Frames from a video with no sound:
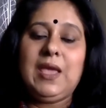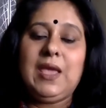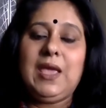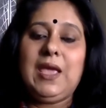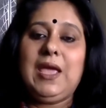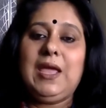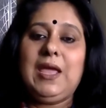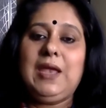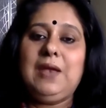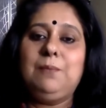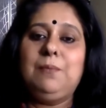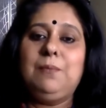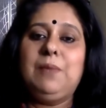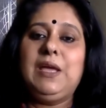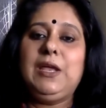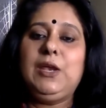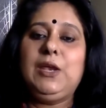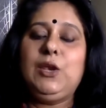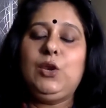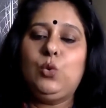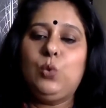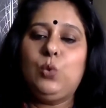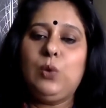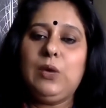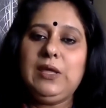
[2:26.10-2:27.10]
And by
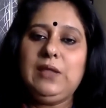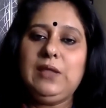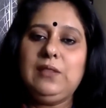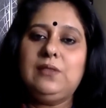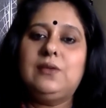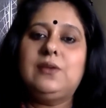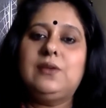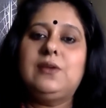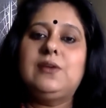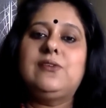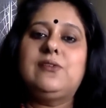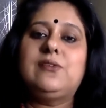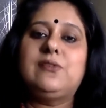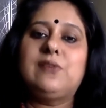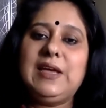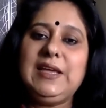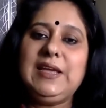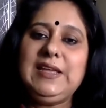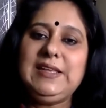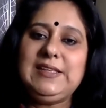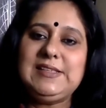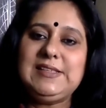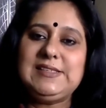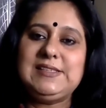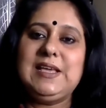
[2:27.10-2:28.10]
knowing the
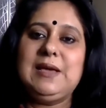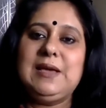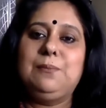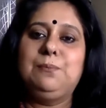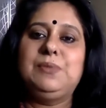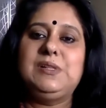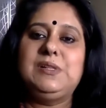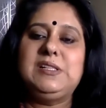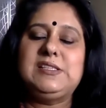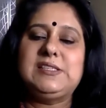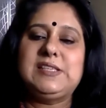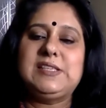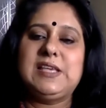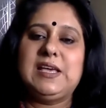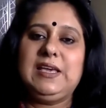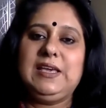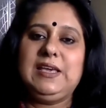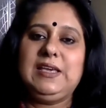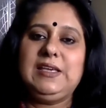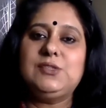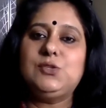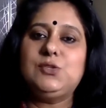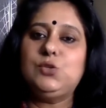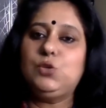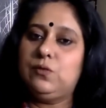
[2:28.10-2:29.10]
right sample
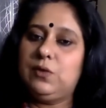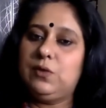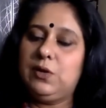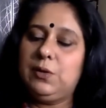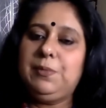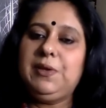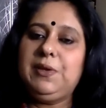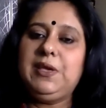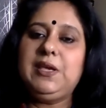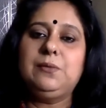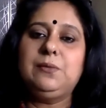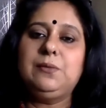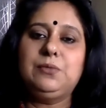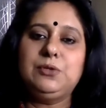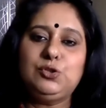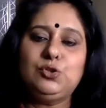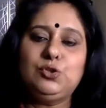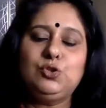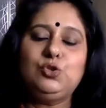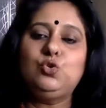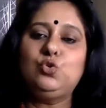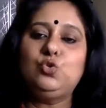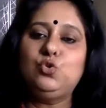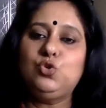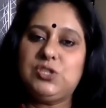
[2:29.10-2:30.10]
size, you will be able
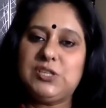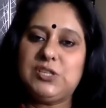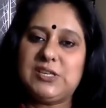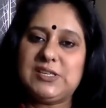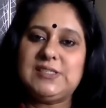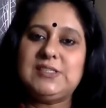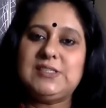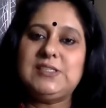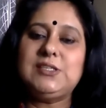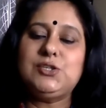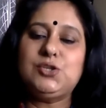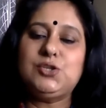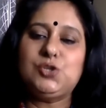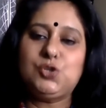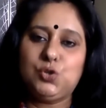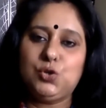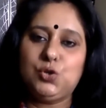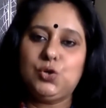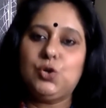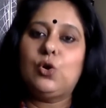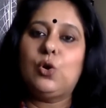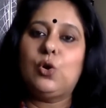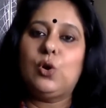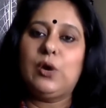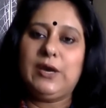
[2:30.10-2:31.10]
to do justice to
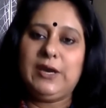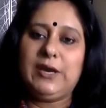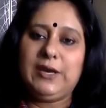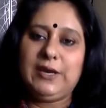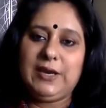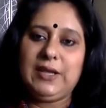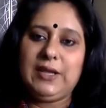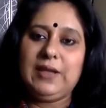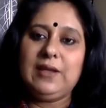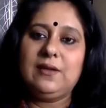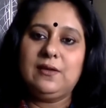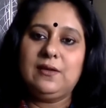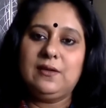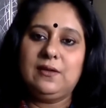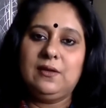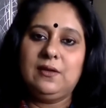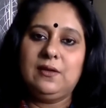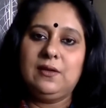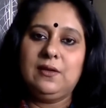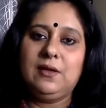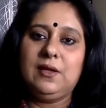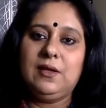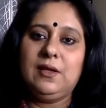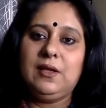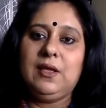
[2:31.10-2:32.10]
your auditing.
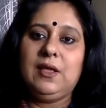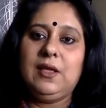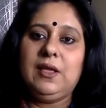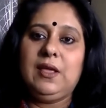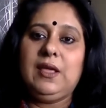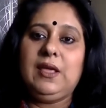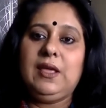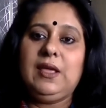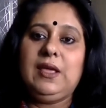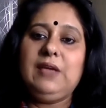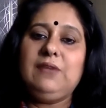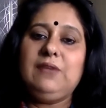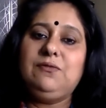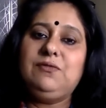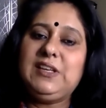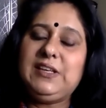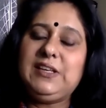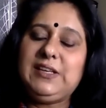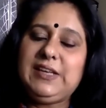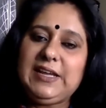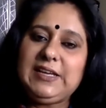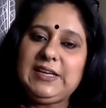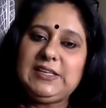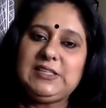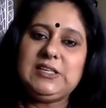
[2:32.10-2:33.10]
If
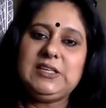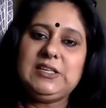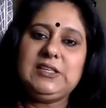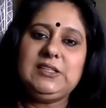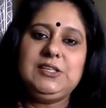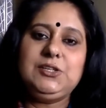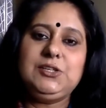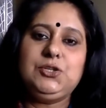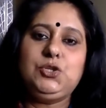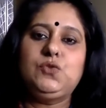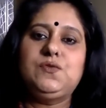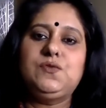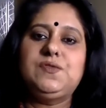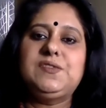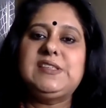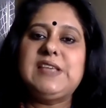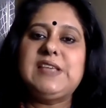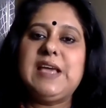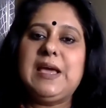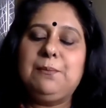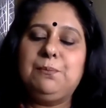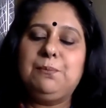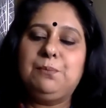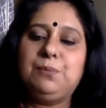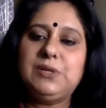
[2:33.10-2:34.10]
the data that you've
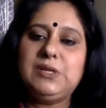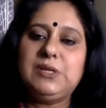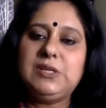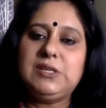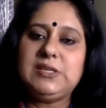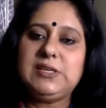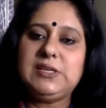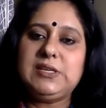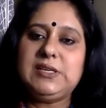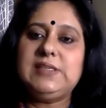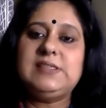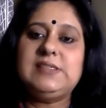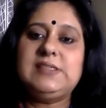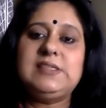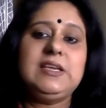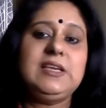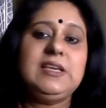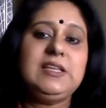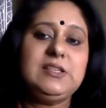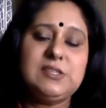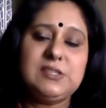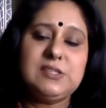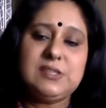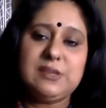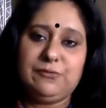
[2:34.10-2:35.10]
sampled is
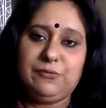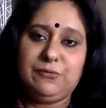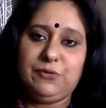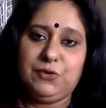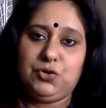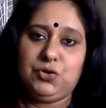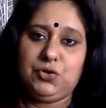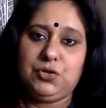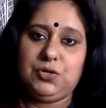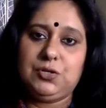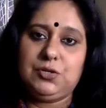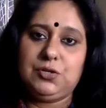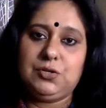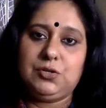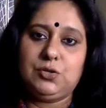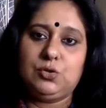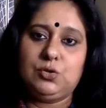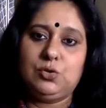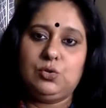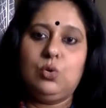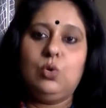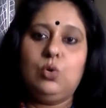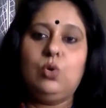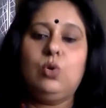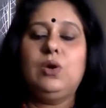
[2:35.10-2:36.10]
insufficient
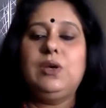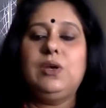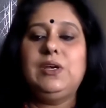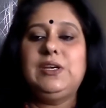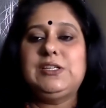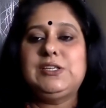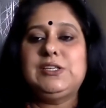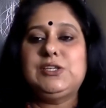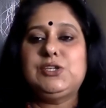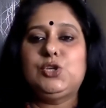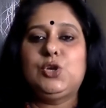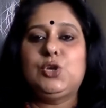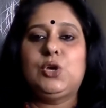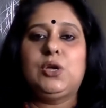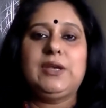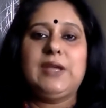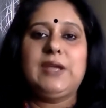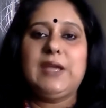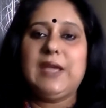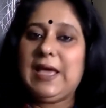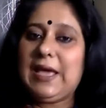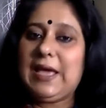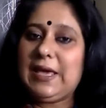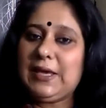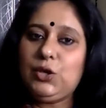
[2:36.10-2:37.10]
or it is not
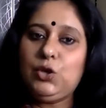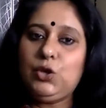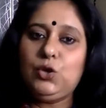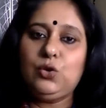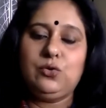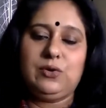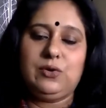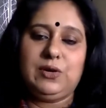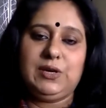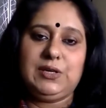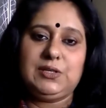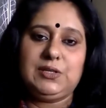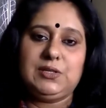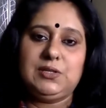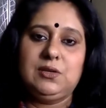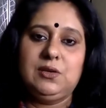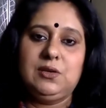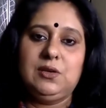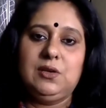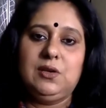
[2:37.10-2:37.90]
accurate,